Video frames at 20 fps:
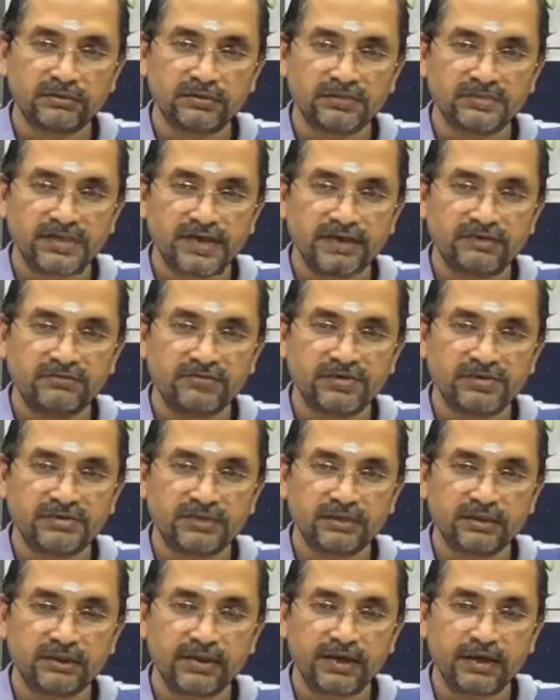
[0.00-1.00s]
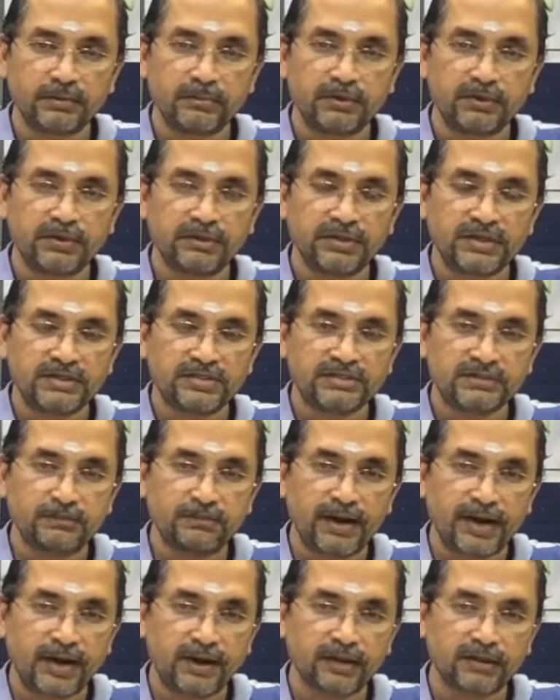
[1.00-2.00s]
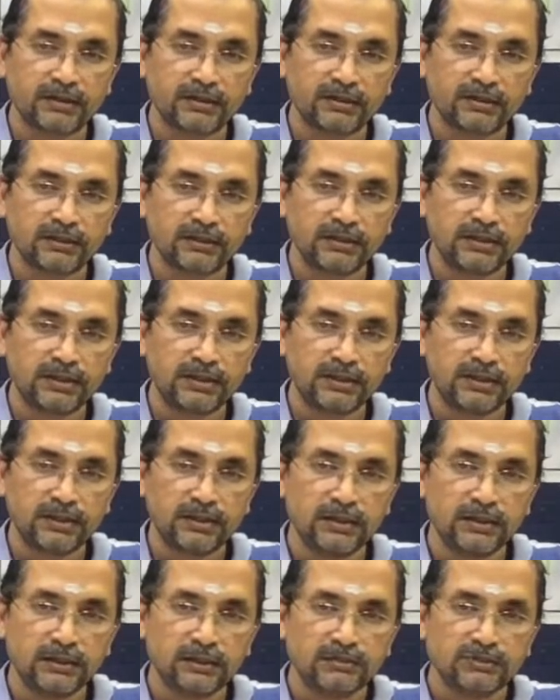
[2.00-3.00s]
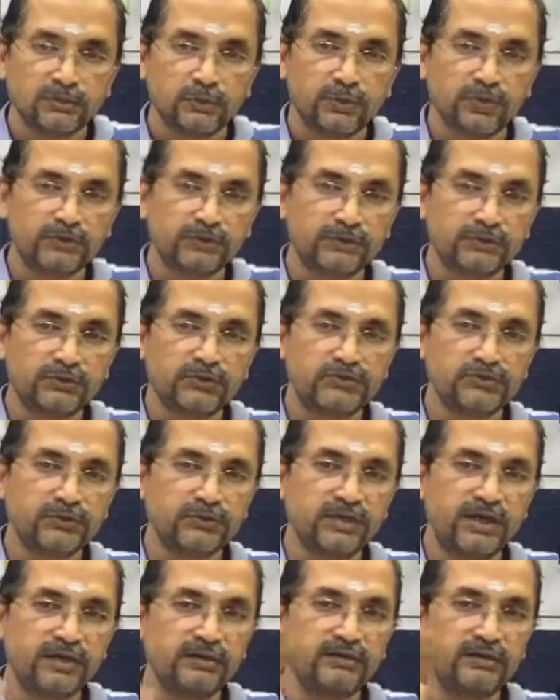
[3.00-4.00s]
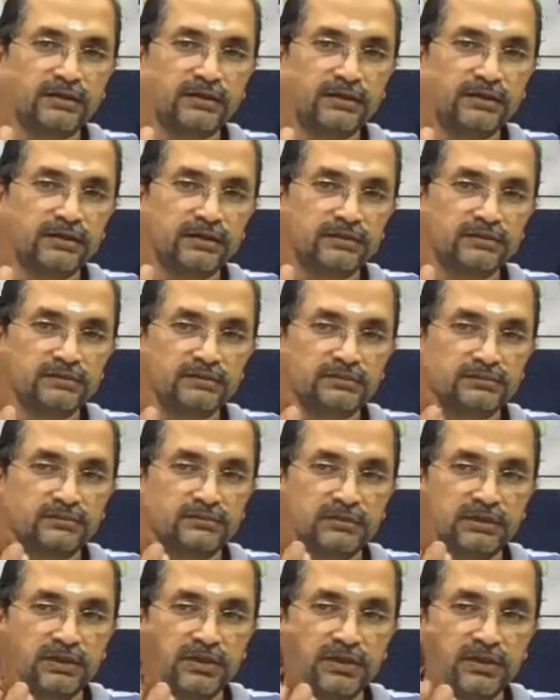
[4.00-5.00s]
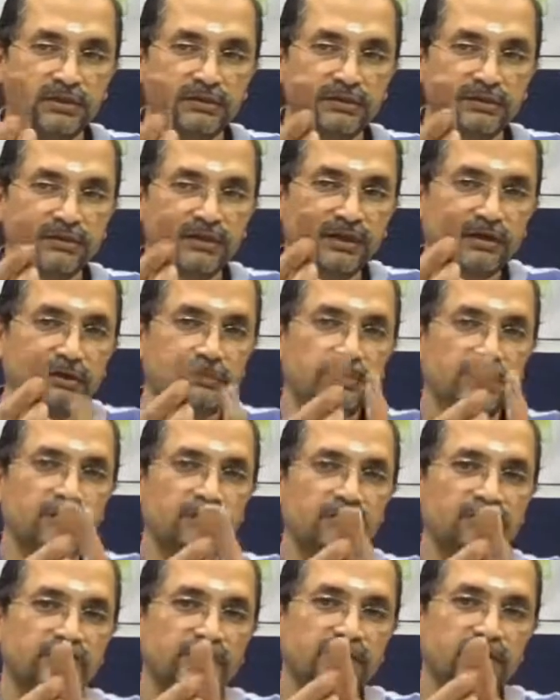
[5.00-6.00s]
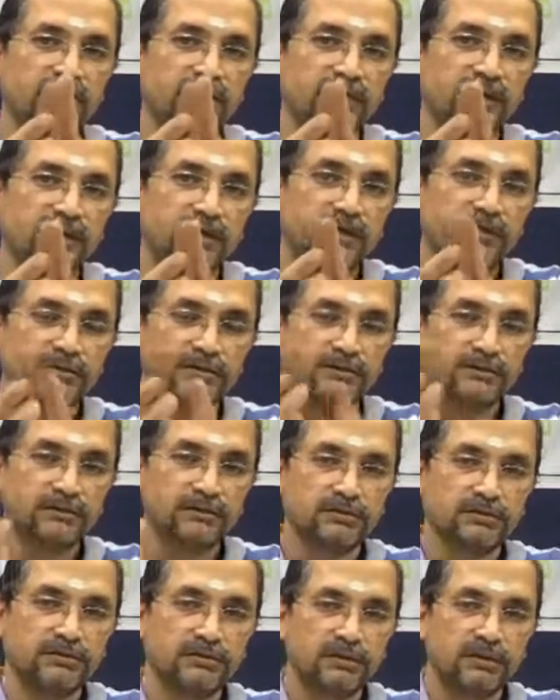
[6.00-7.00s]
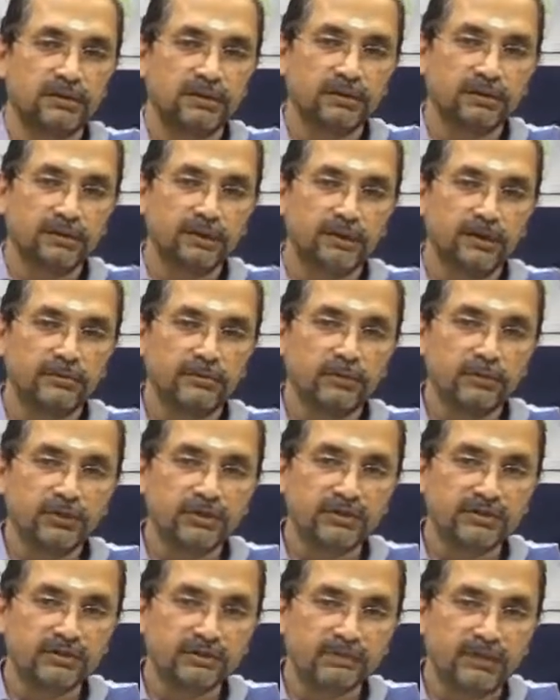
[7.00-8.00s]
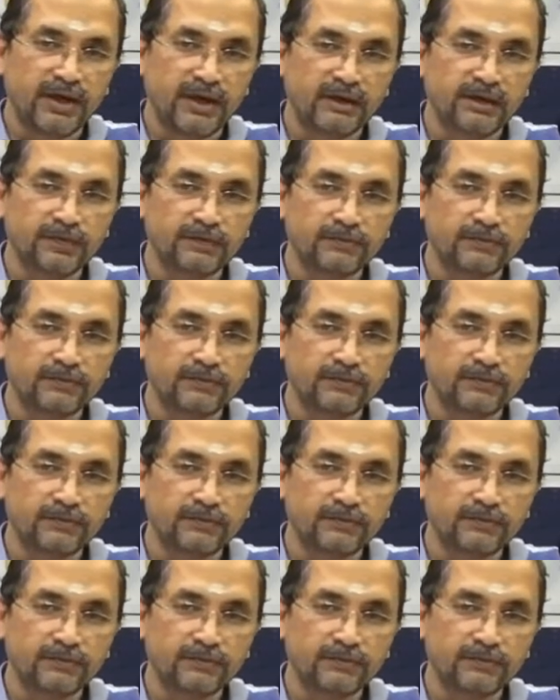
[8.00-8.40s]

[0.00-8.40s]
side facing the camera is the back. So what you do is you take the thicker part of the carrot and put it in the back,